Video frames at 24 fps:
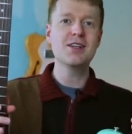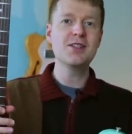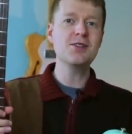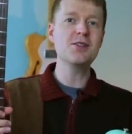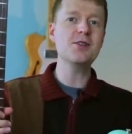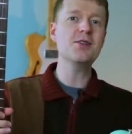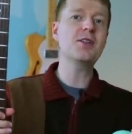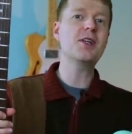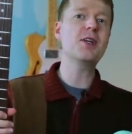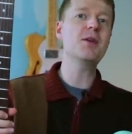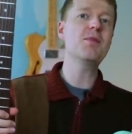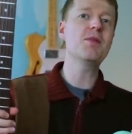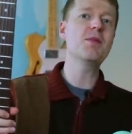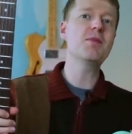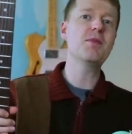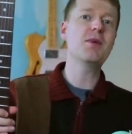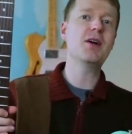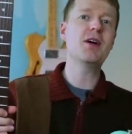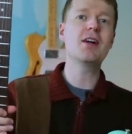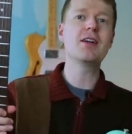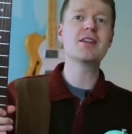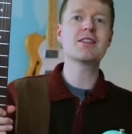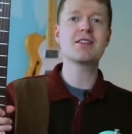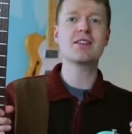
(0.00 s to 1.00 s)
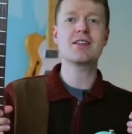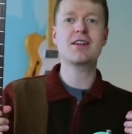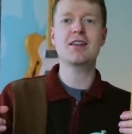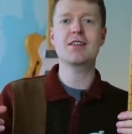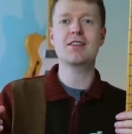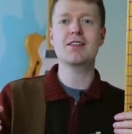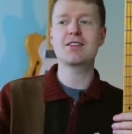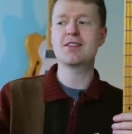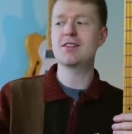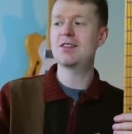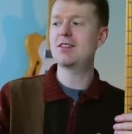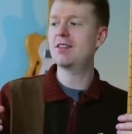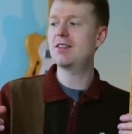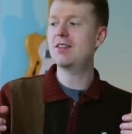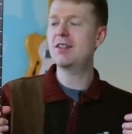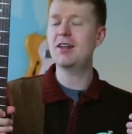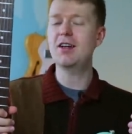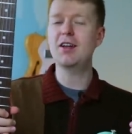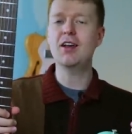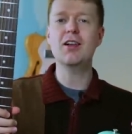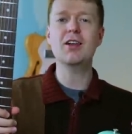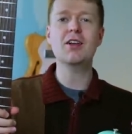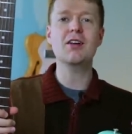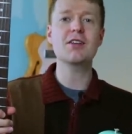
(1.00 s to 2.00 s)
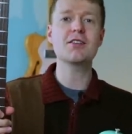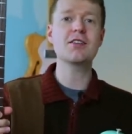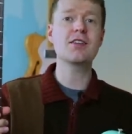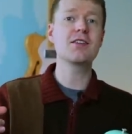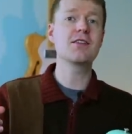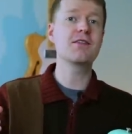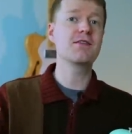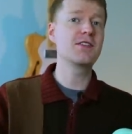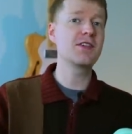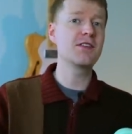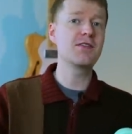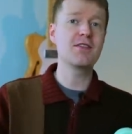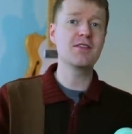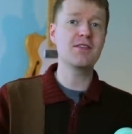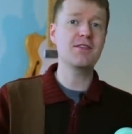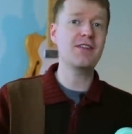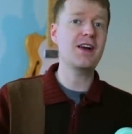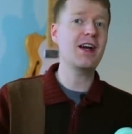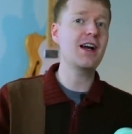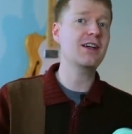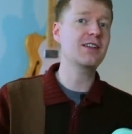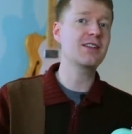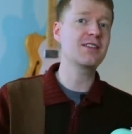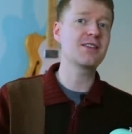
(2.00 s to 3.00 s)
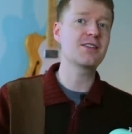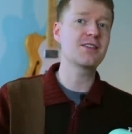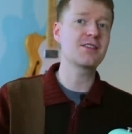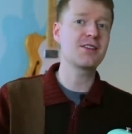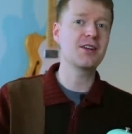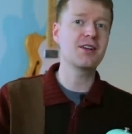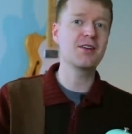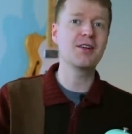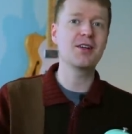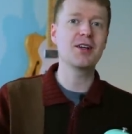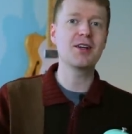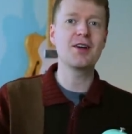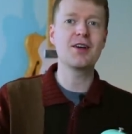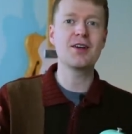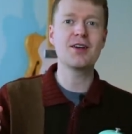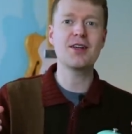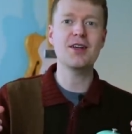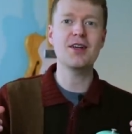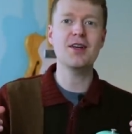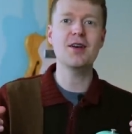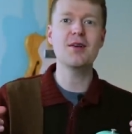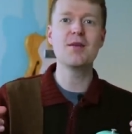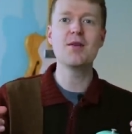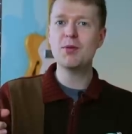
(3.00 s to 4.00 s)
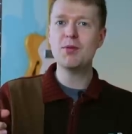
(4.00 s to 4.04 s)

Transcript: Do keep in mind that there's, you know, a lot of different factors going on here,